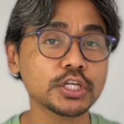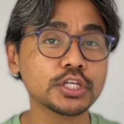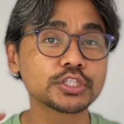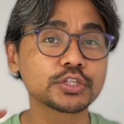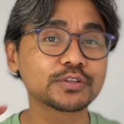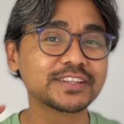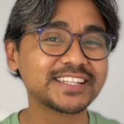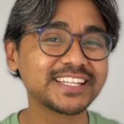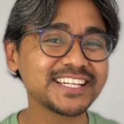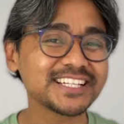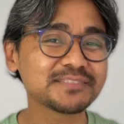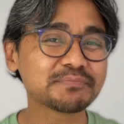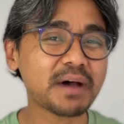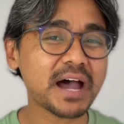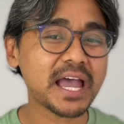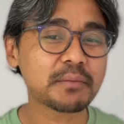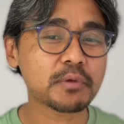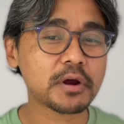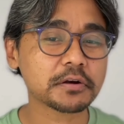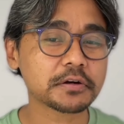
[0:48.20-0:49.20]
So these
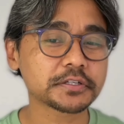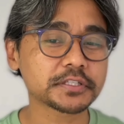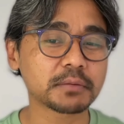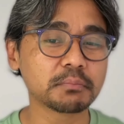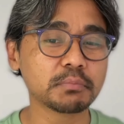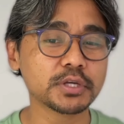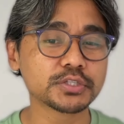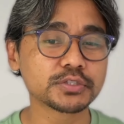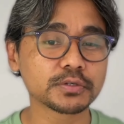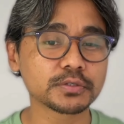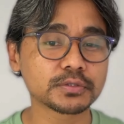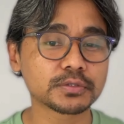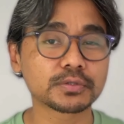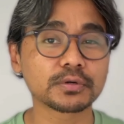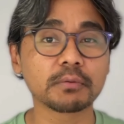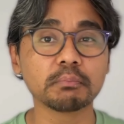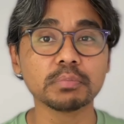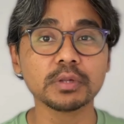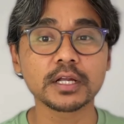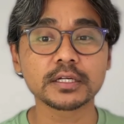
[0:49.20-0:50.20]
biomarkers are measured through
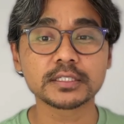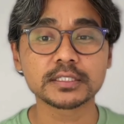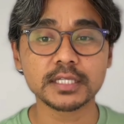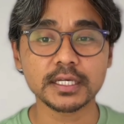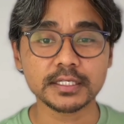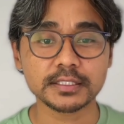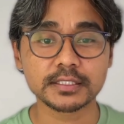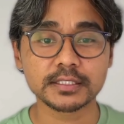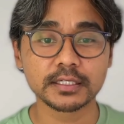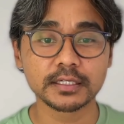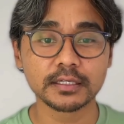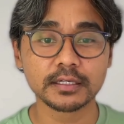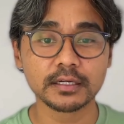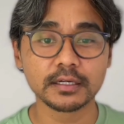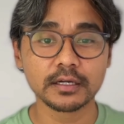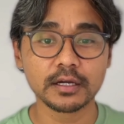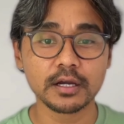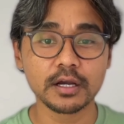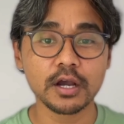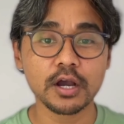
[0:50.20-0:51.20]
a blood test.
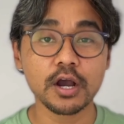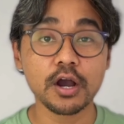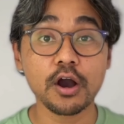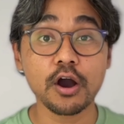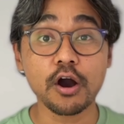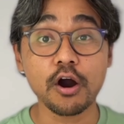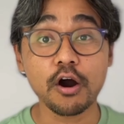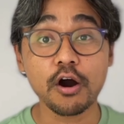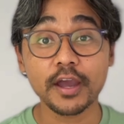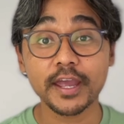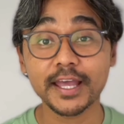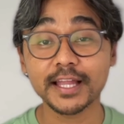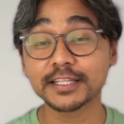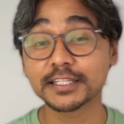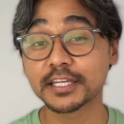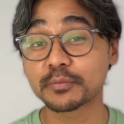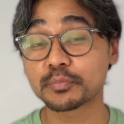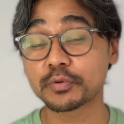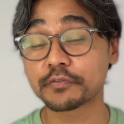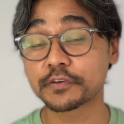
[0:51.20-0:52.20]
A
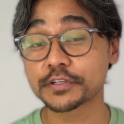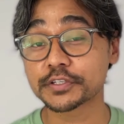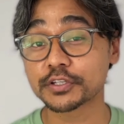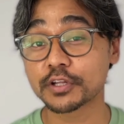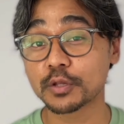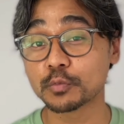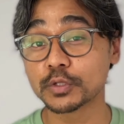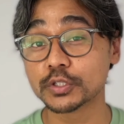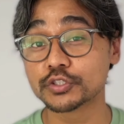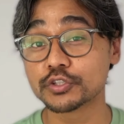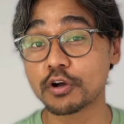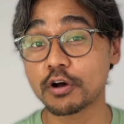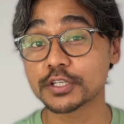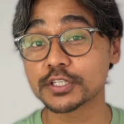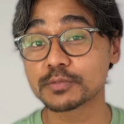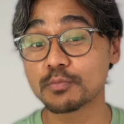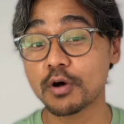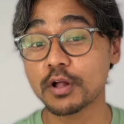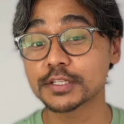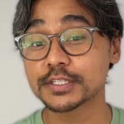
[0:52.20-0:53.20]
healthcare professional will draw a
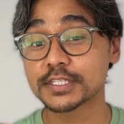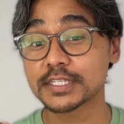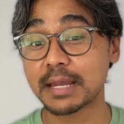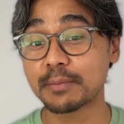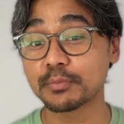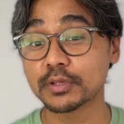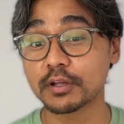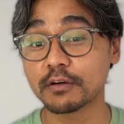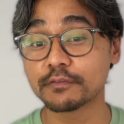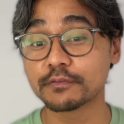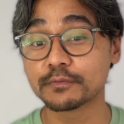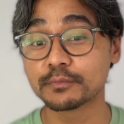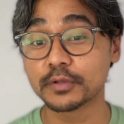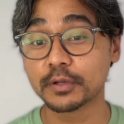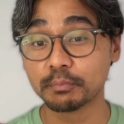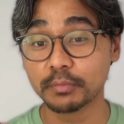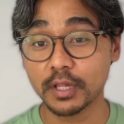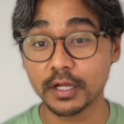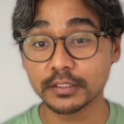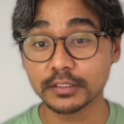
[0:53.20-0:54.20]
small sample of
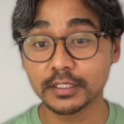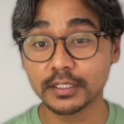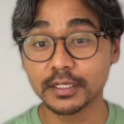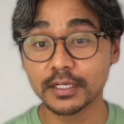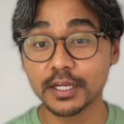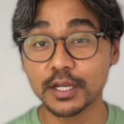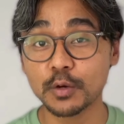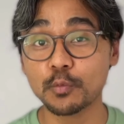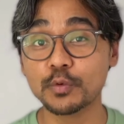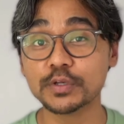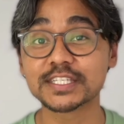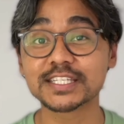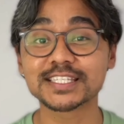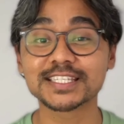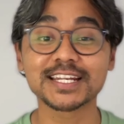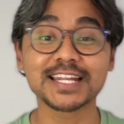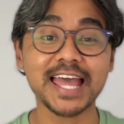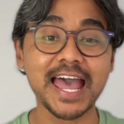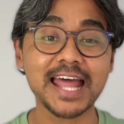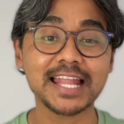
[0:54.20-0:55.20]
blood, which is
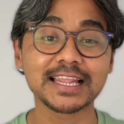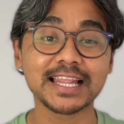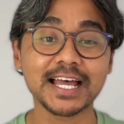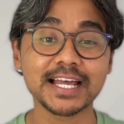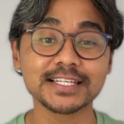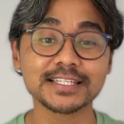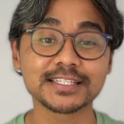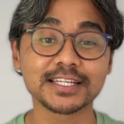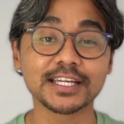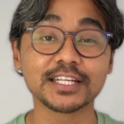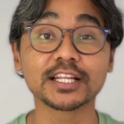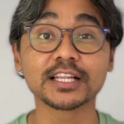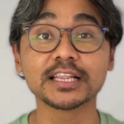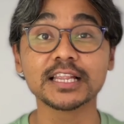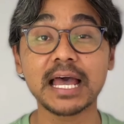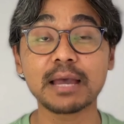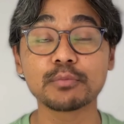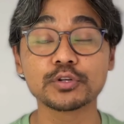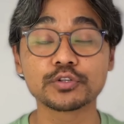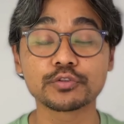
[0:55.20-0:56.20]
then analyzed in a
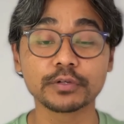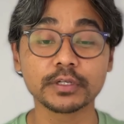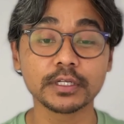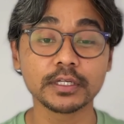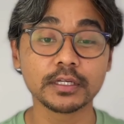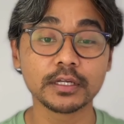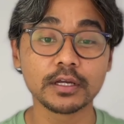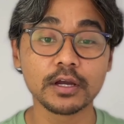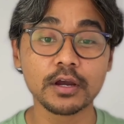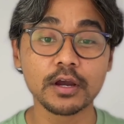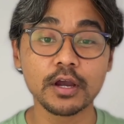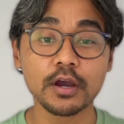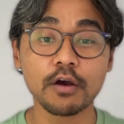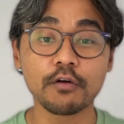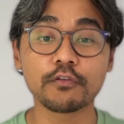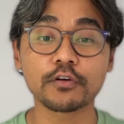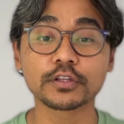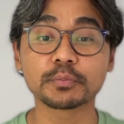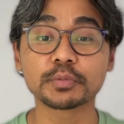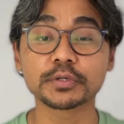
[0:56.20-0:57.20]
laboratory
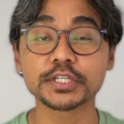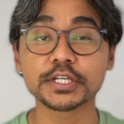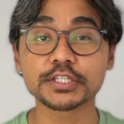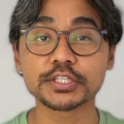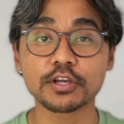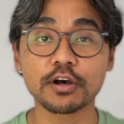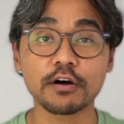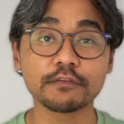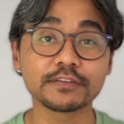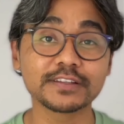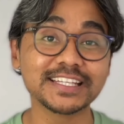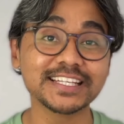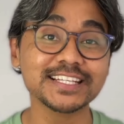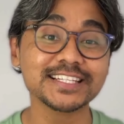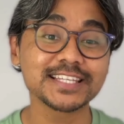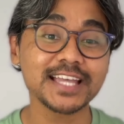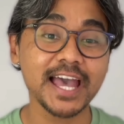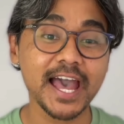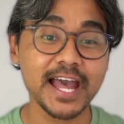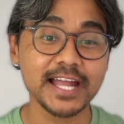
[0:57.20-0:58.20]
for the presence of
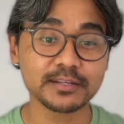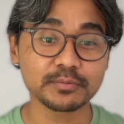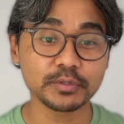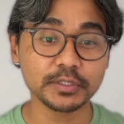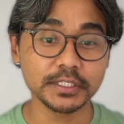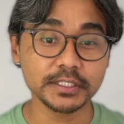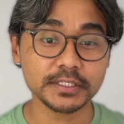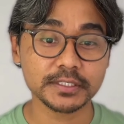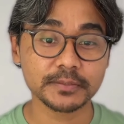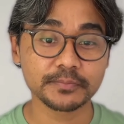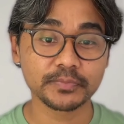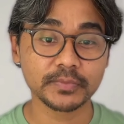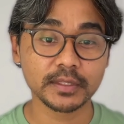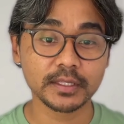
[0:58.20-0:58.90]
these antibodies.